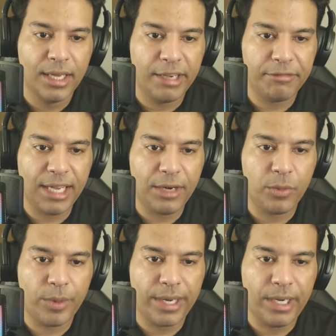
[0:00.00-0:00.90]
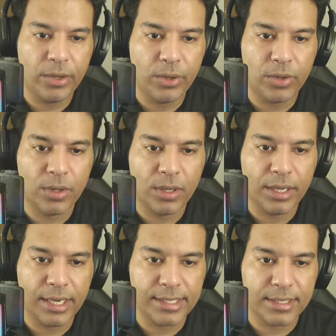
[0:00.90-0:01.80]
if that window
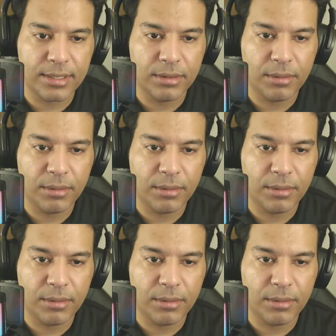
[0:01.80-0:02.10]
is